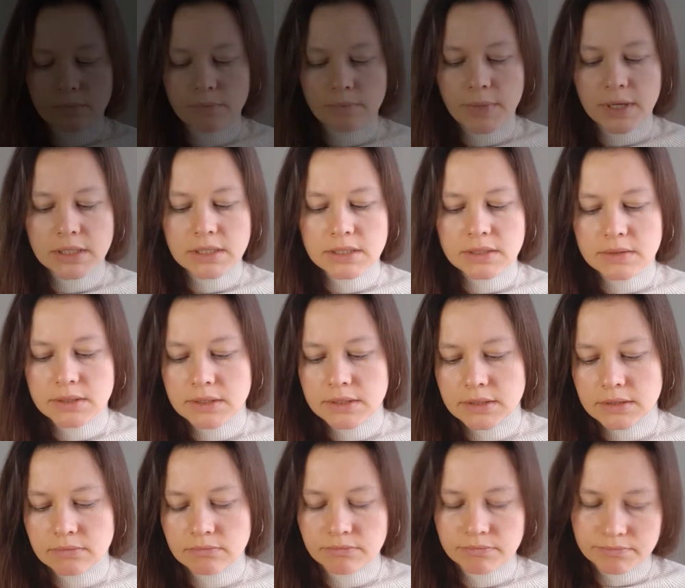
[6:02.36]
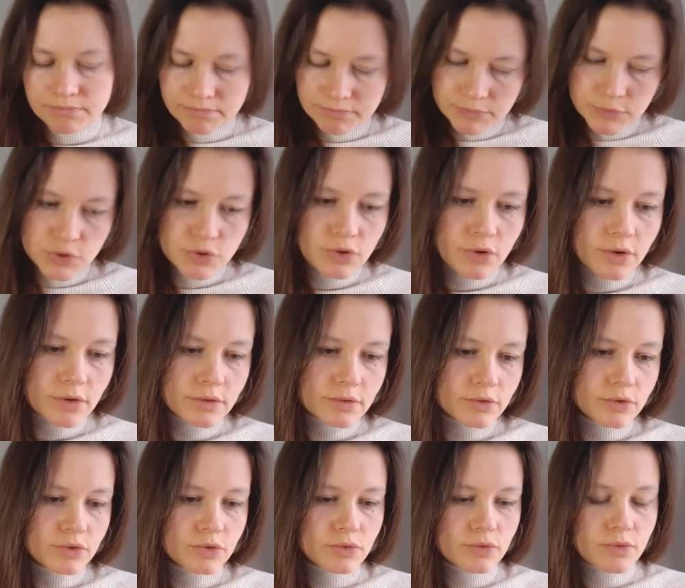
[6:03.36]
But it's turned
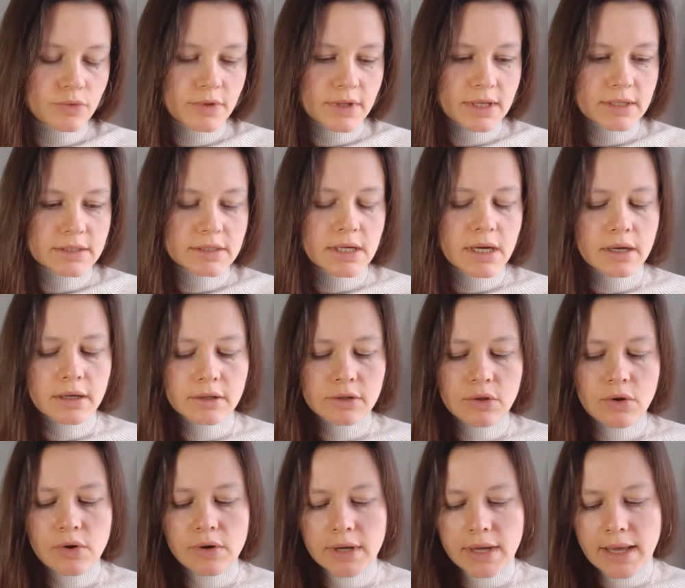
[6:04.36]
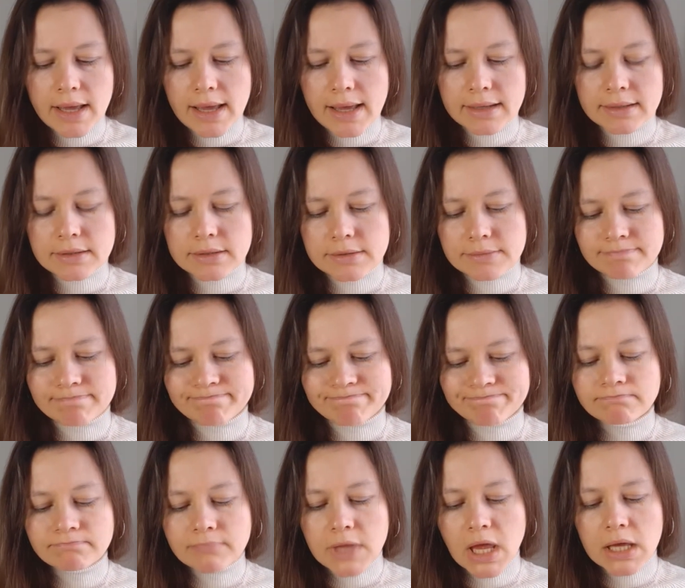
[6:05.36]
to the dialogue, and
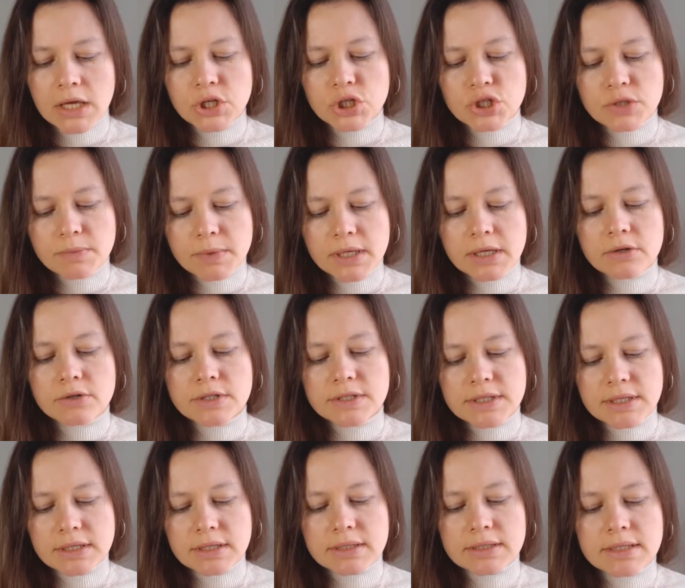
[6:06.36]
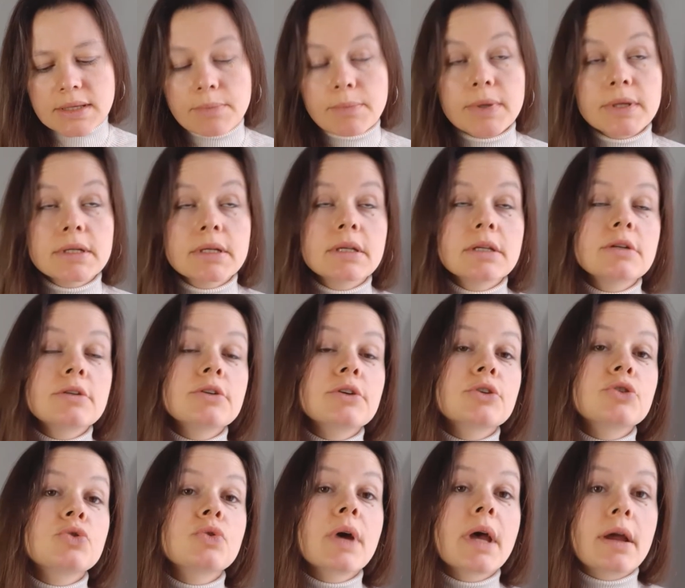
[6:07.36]
um, each speaker sings a
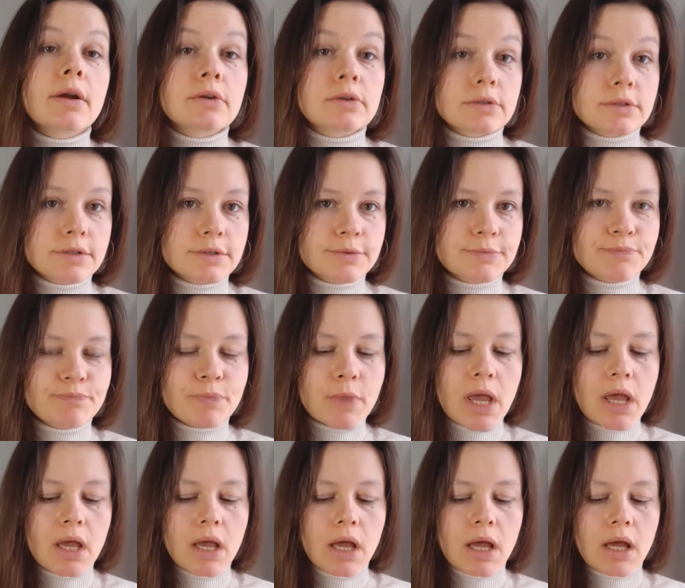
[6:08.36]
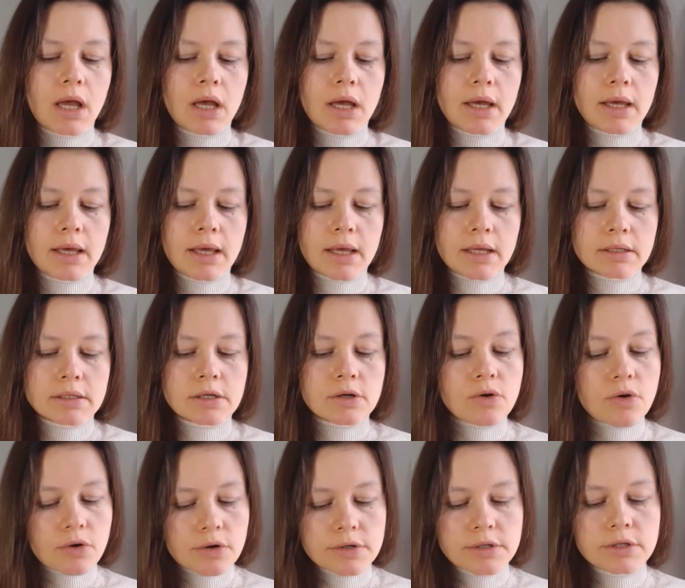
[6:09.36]
panegyric to Eros, And
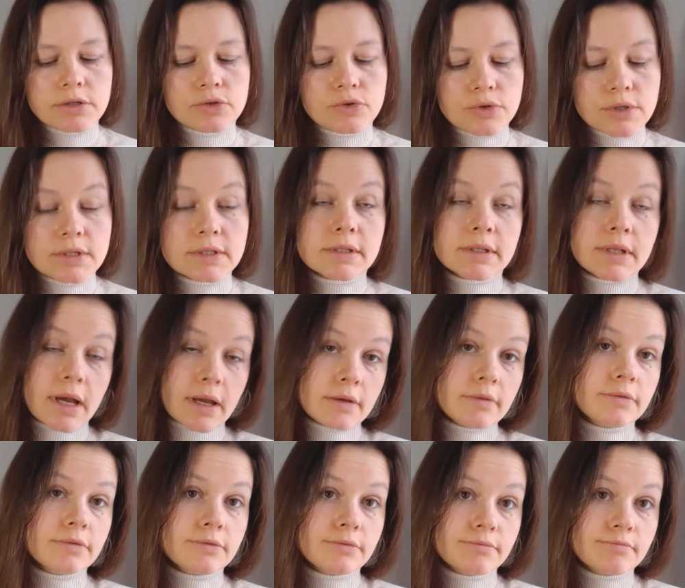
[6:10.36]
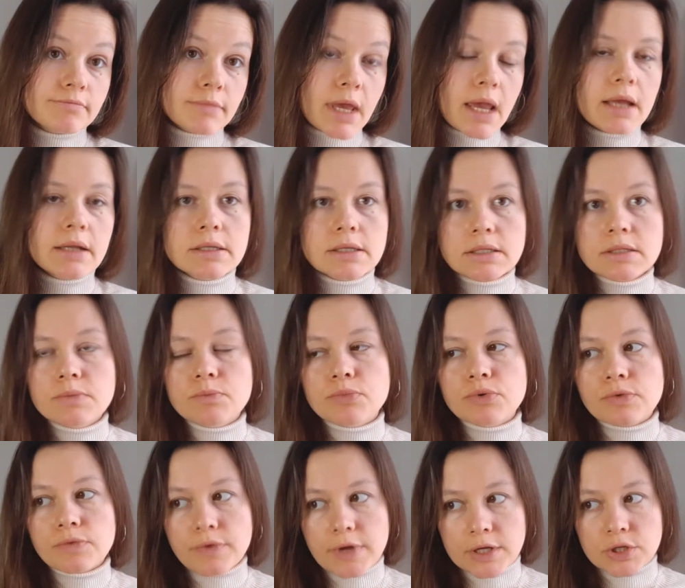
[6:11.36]
according to his life, and his
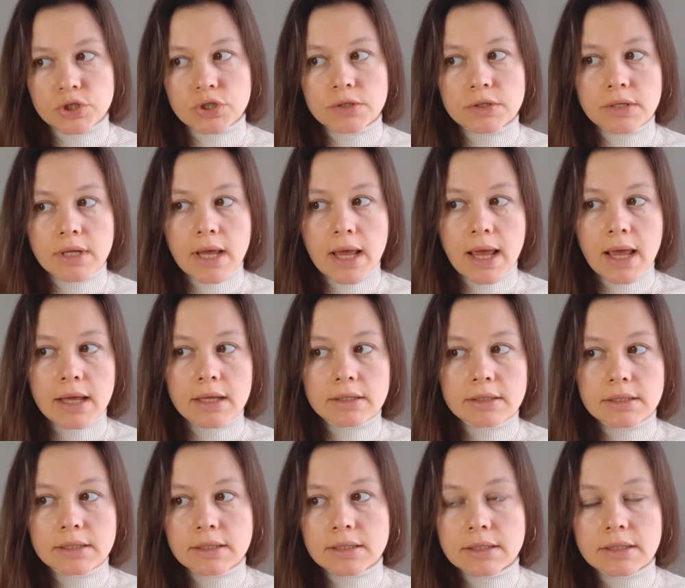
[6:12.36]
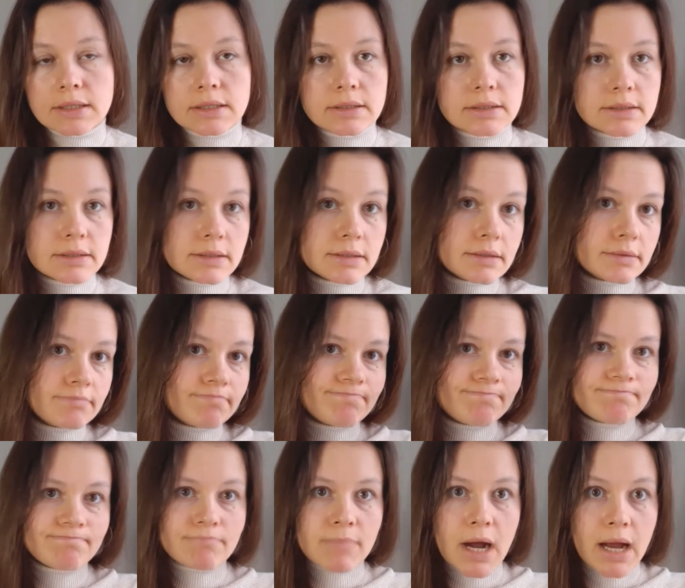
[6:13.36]
profession and his
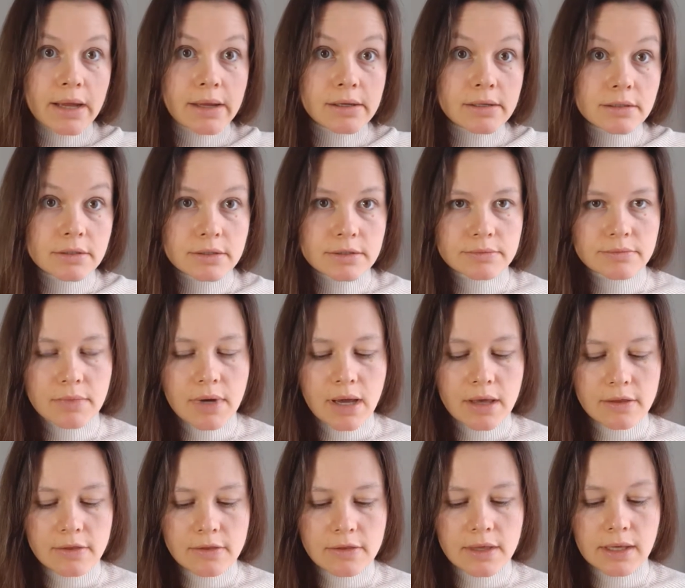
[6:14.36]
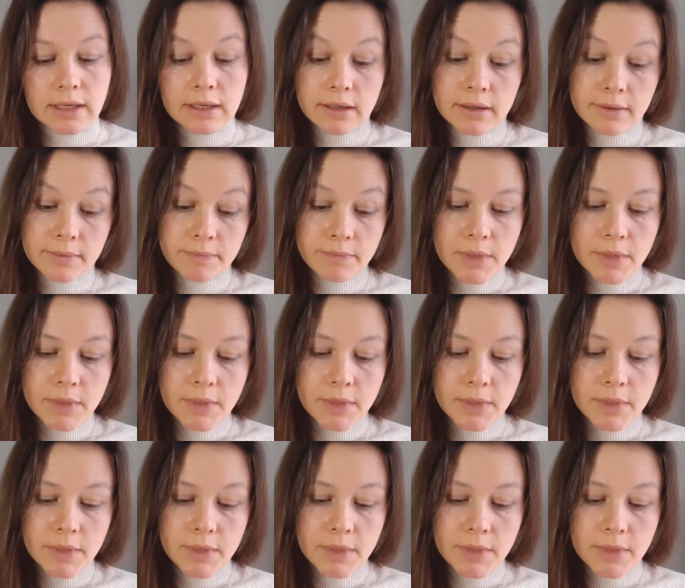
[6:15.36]
mind, I think.